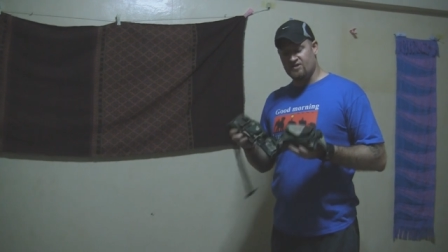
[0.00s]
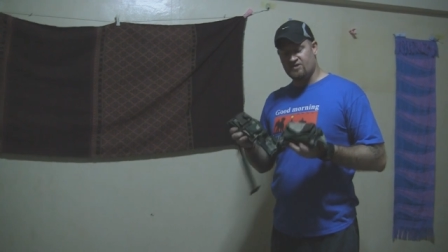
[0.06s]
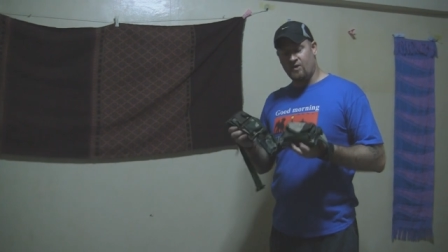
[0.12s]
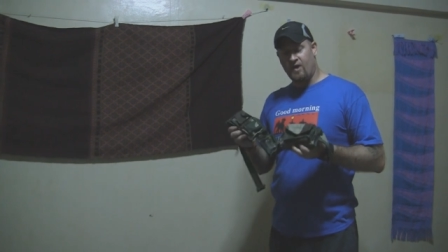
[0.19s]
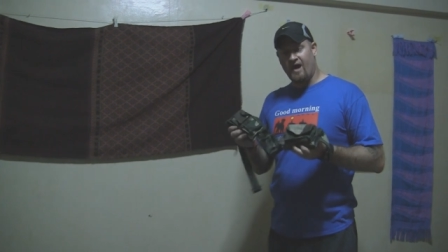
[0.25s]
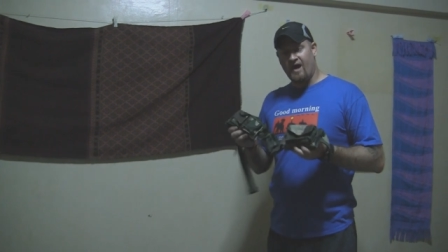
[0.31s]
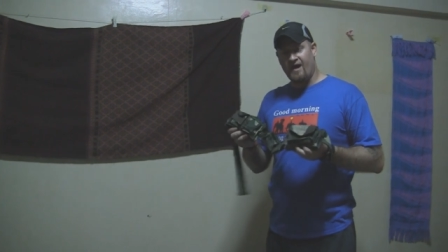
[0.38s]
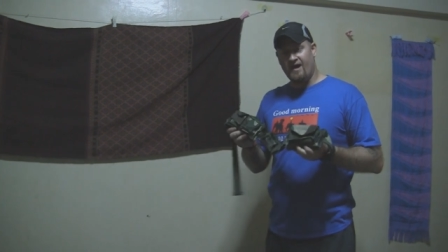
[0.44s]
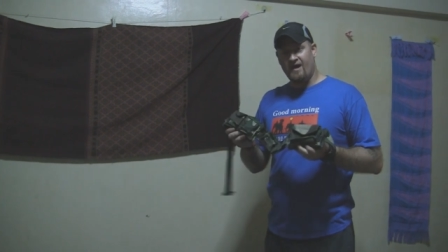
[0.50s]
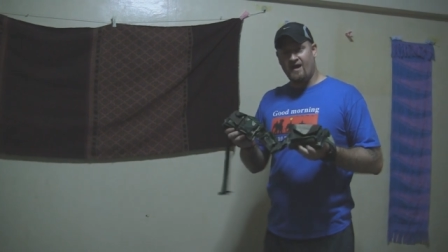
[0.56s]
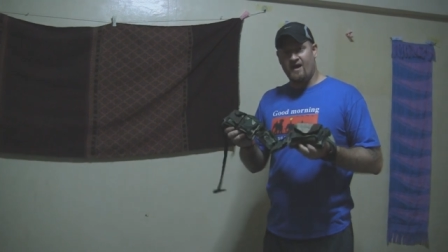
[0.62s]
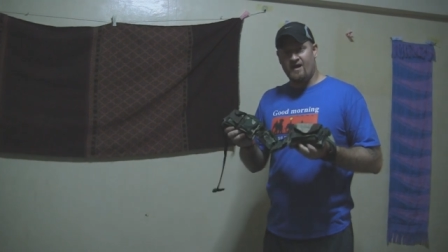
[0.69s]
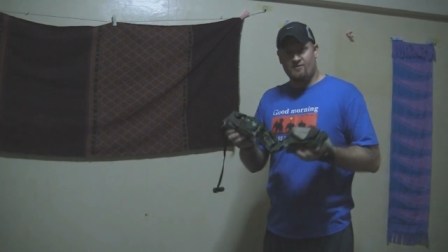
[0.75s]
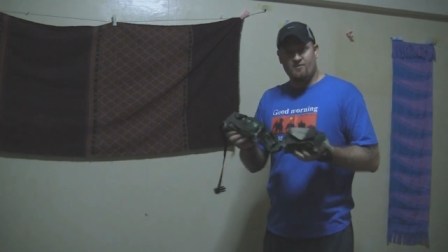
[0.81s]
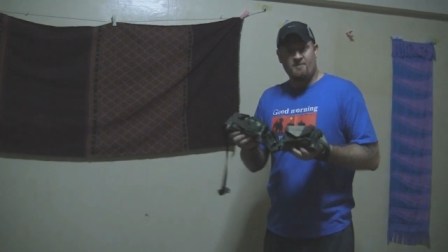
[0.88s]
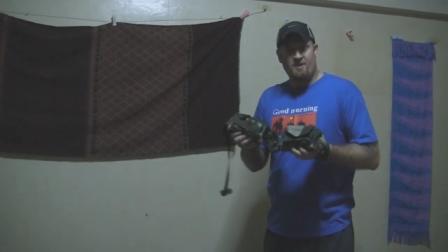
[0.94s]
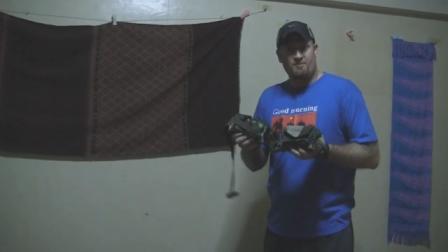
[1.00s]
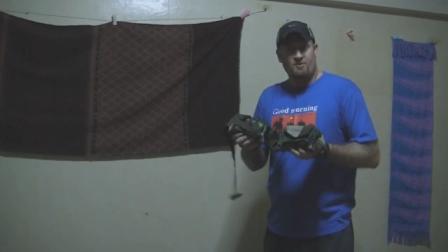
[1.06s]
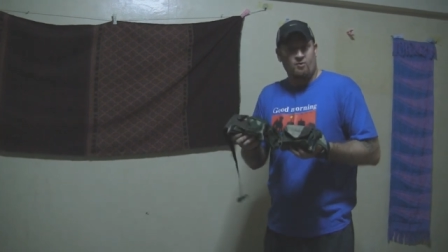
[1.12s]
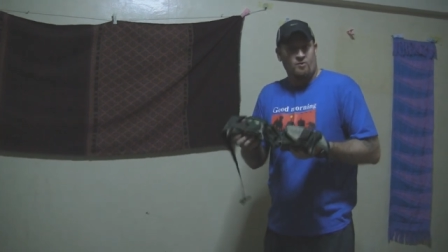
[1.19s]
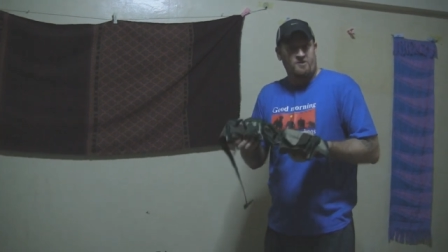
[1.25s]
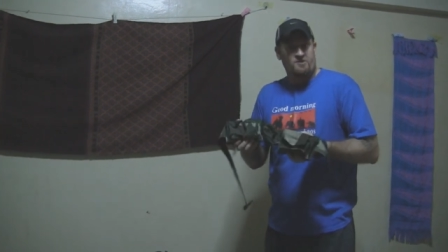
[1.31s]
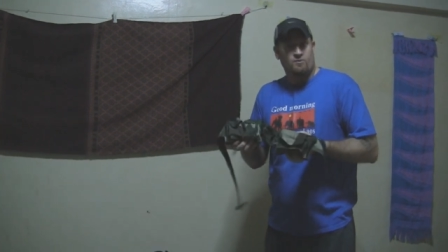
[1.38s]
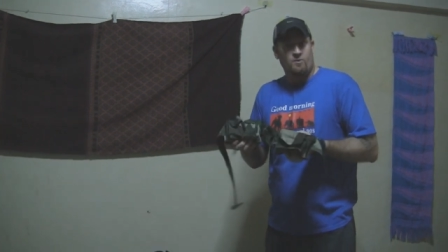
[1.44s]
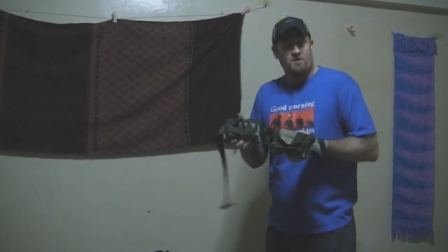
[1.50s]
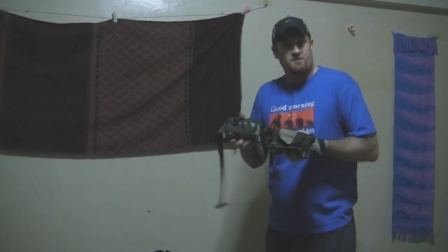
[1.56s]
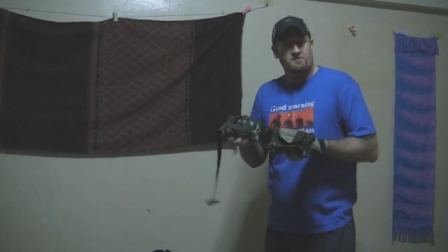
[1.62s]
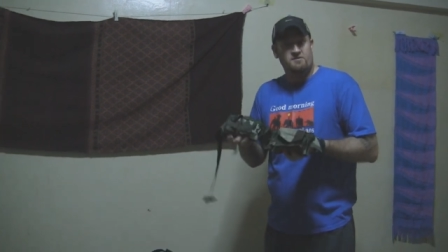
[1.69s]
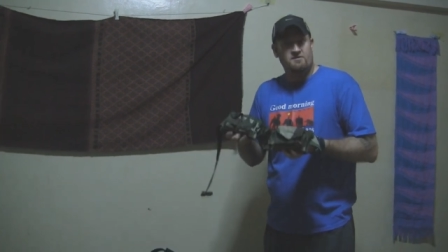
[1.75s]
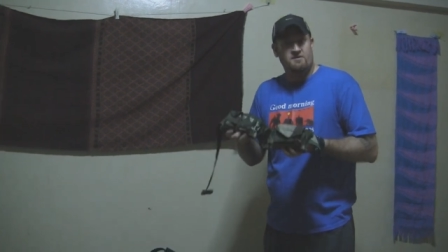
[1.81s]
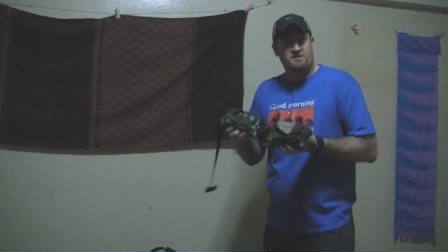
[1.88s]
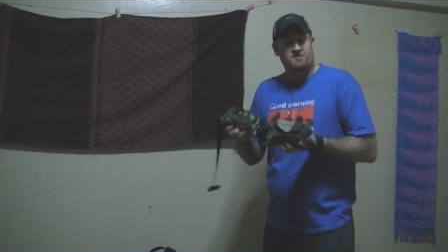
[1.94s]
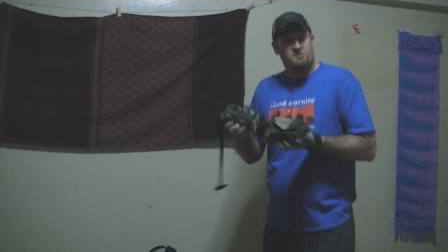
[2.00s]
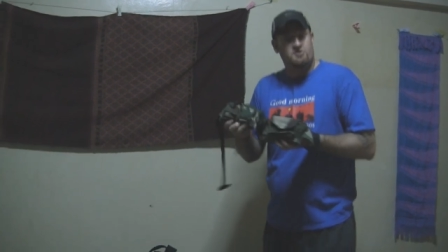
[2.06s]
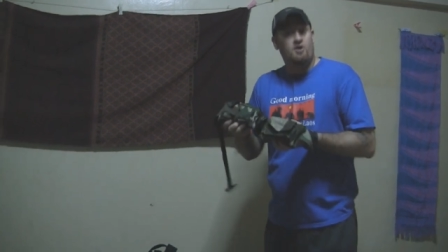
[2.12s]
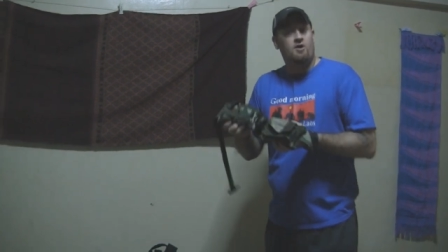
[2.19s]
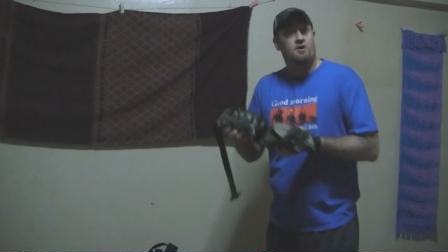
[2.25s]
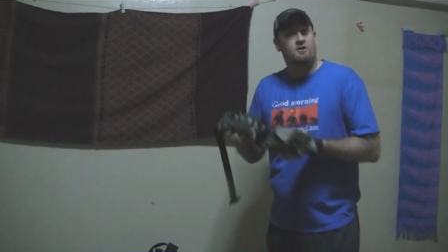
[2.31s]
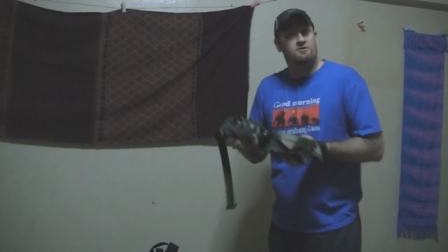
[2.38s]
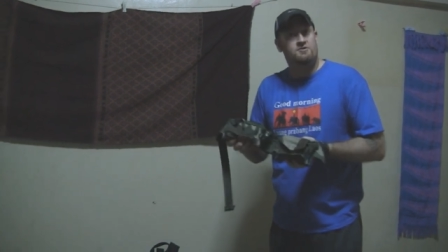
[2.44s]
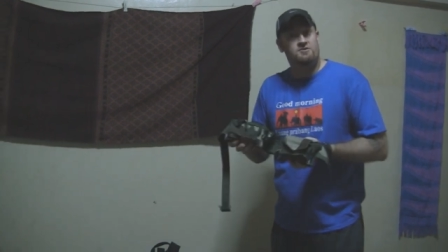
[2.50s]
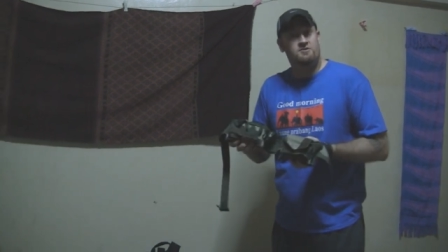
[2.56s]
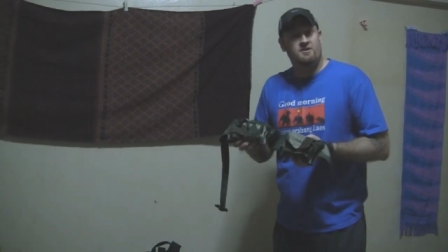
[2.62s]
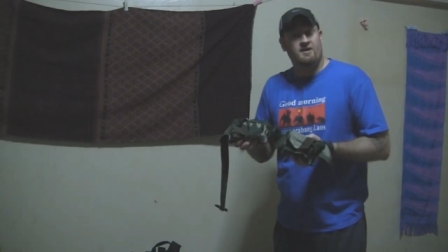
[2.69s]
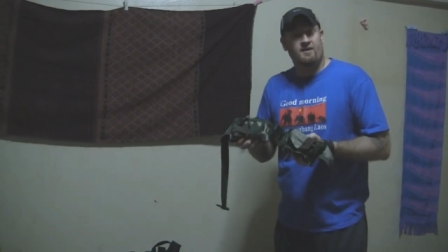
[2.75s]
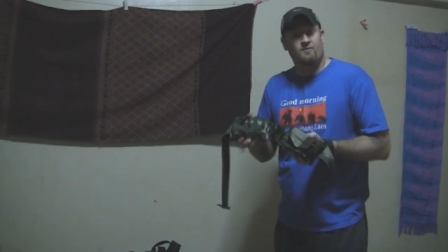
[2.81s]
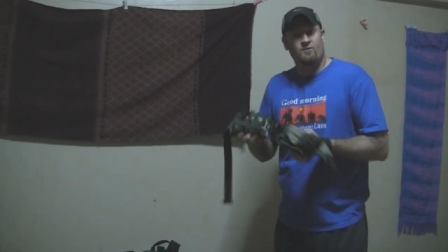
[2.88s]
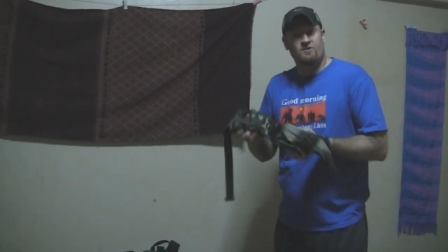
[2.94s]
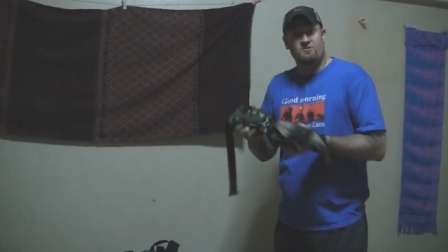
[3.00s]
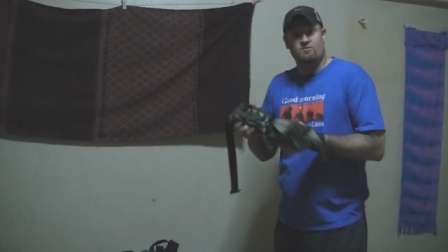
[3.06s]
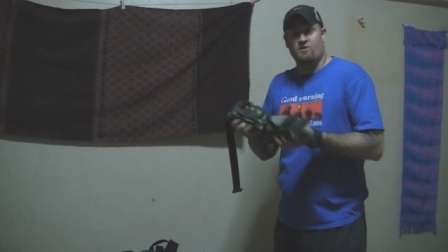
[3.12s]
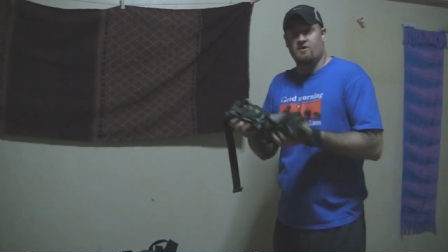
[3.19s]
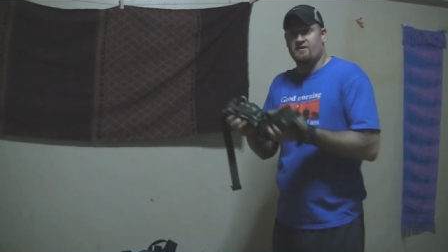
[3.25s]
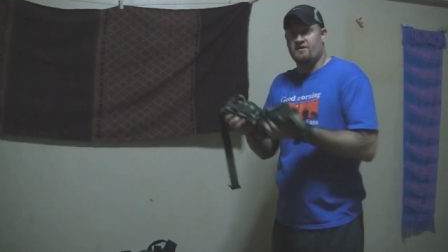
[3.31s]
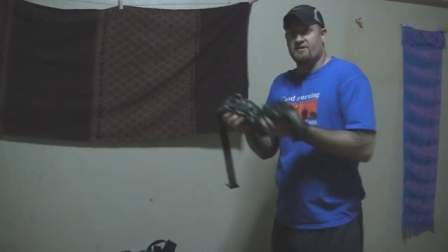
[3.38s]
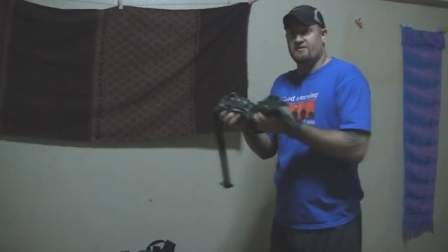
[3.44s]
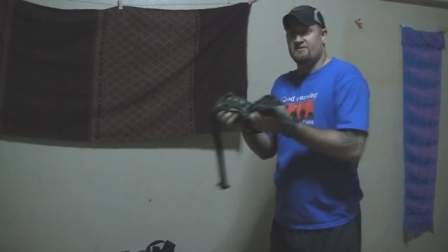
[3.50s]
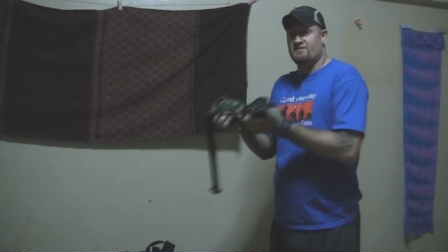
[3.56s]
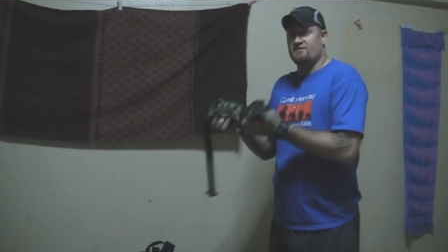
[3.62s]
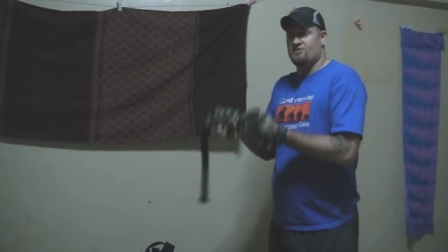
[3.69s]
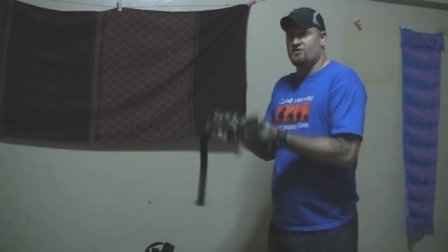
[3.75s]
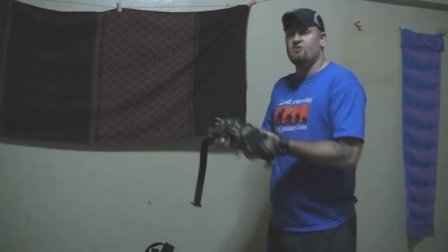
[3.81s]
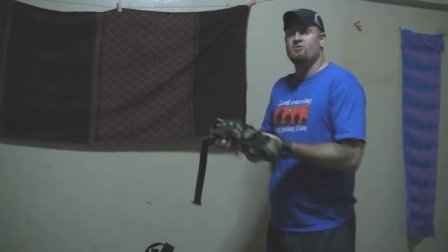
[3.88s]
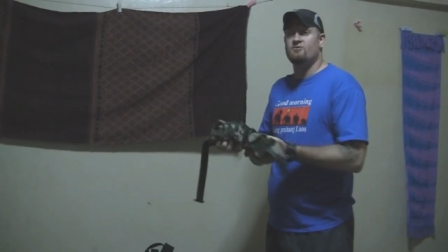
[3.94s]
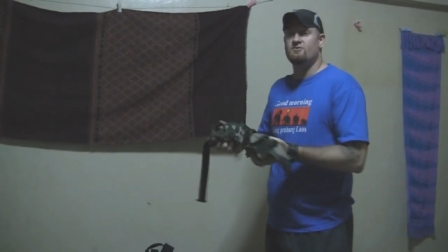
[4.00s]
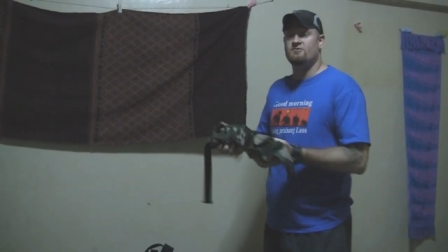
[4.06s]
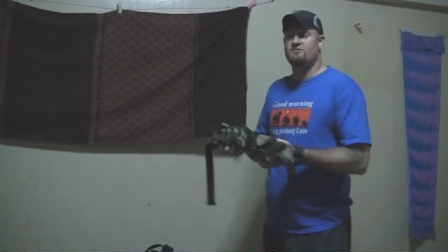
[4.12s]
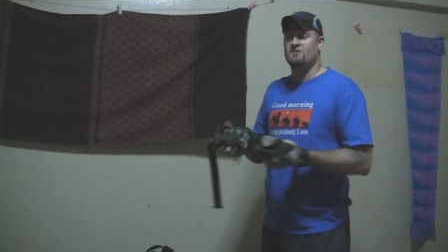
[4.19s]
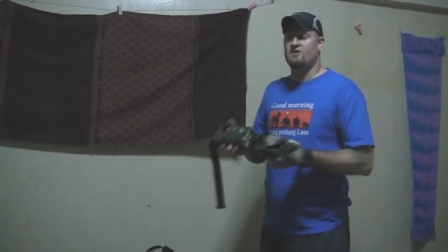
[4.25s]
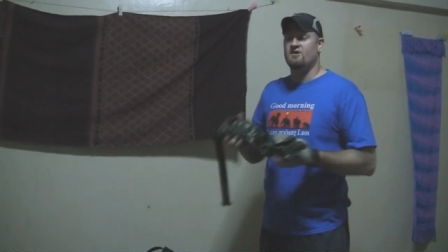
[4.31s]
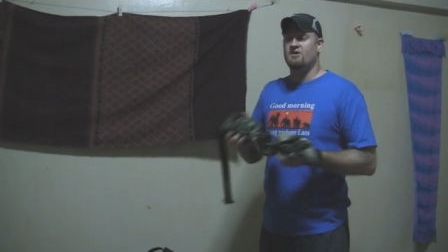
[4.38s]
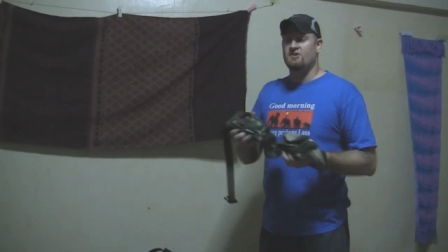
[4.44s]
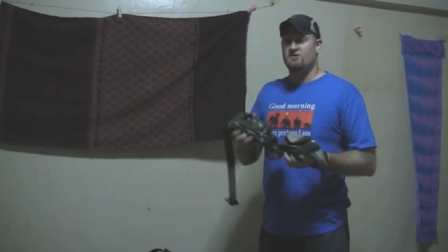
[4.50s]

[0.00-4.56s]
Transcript: So I remember which one is charged and which one is used